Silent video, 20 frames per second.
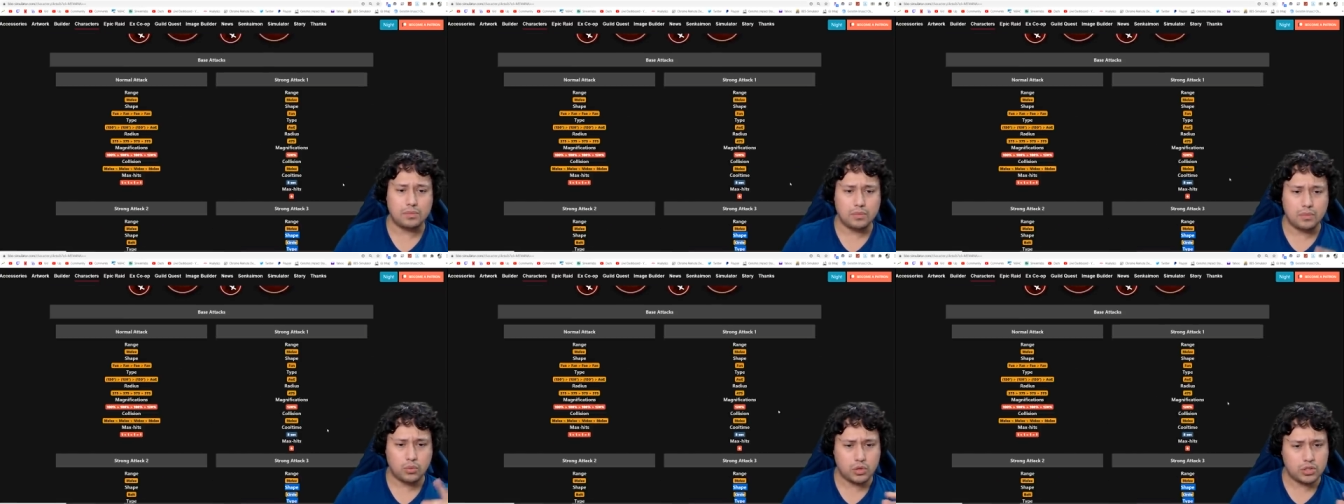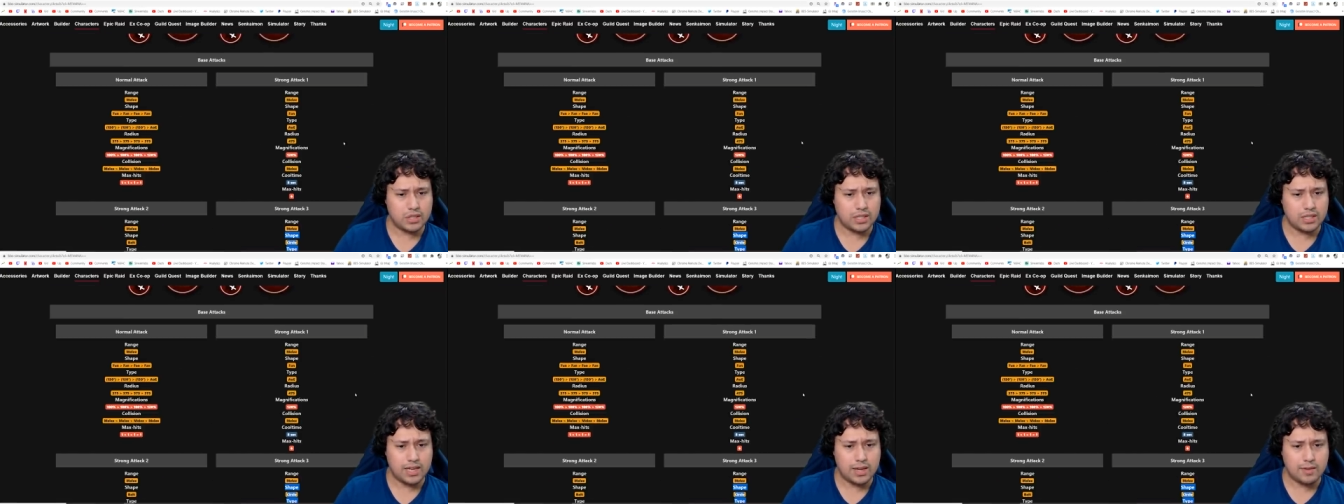
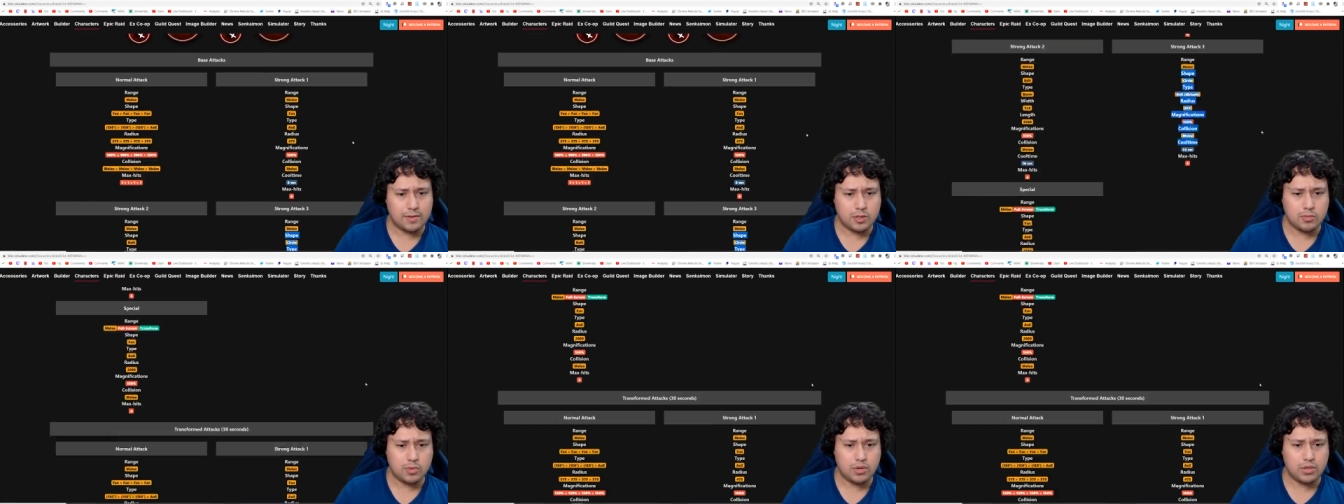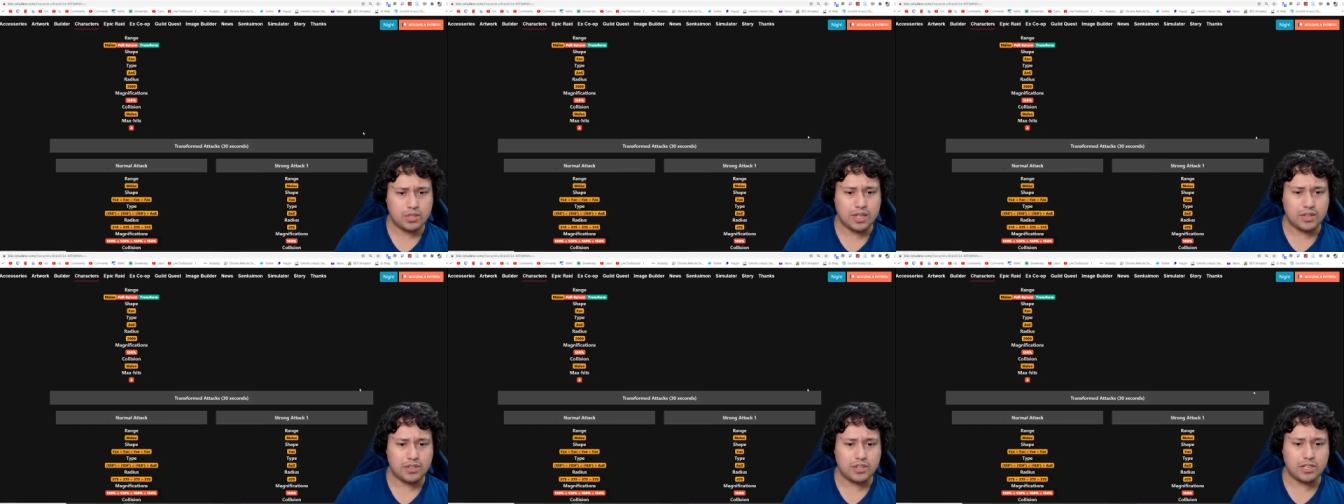What's the damage
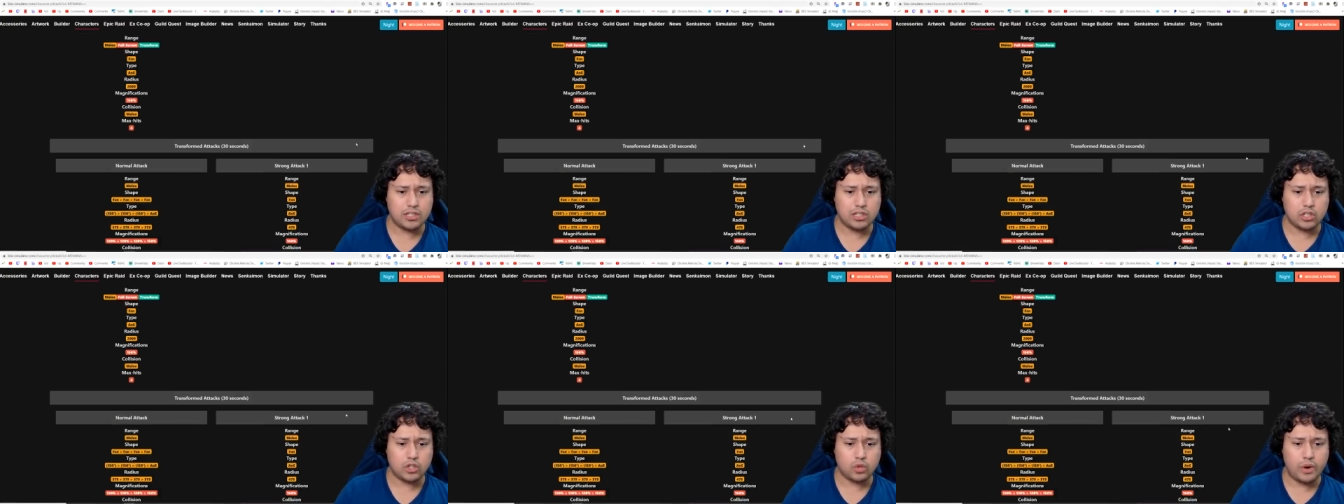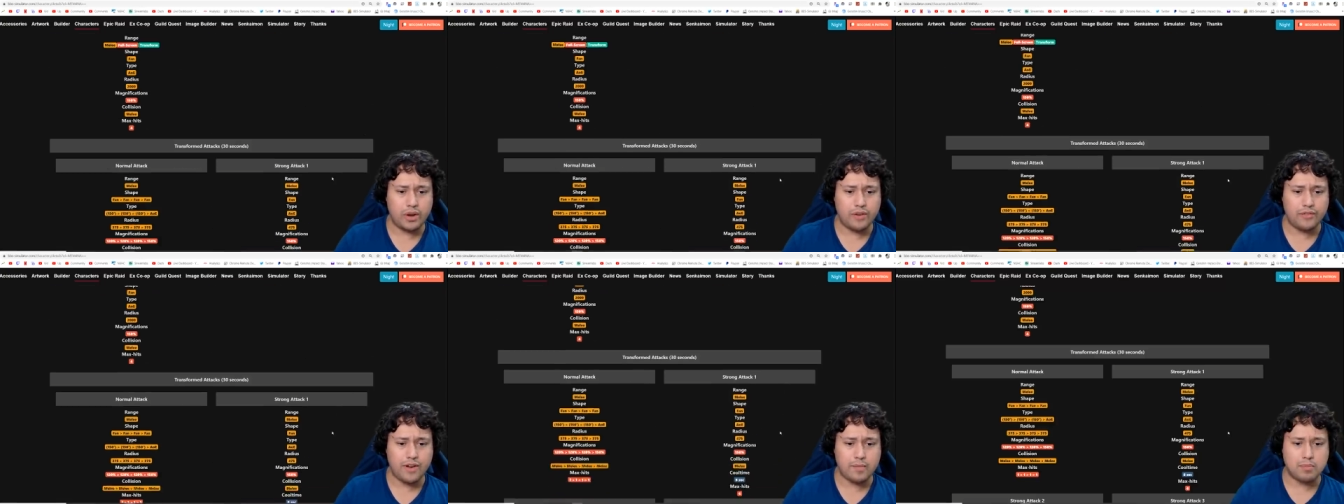bonus? I think it's a
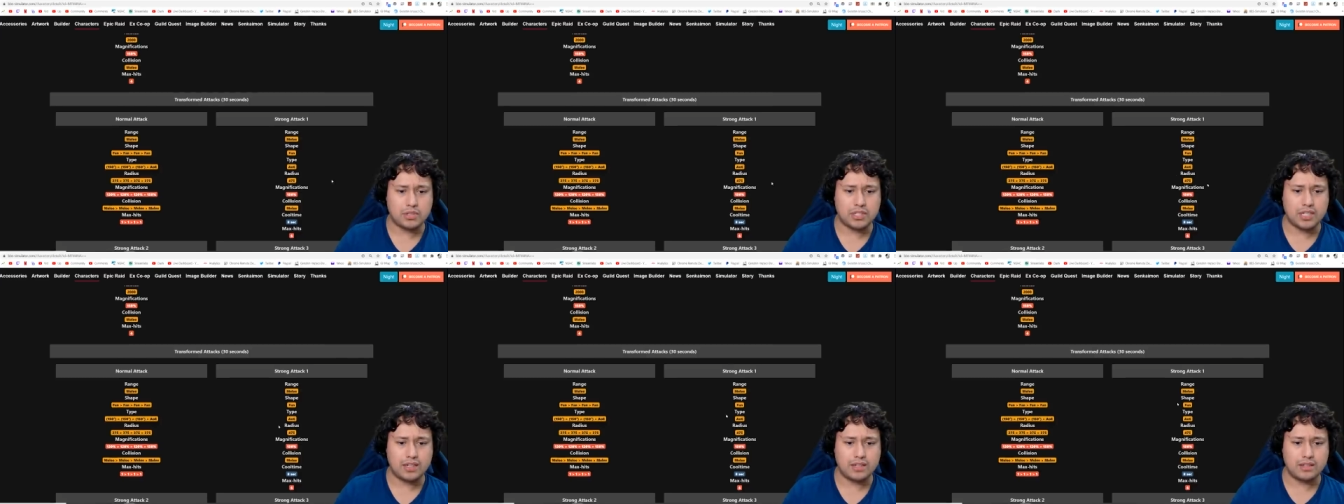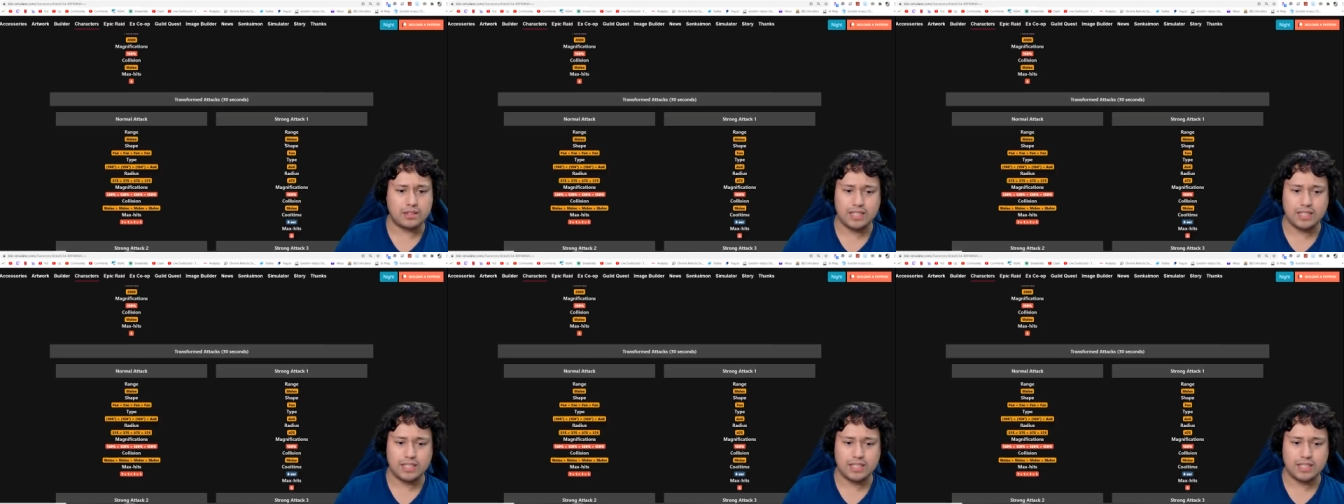25%.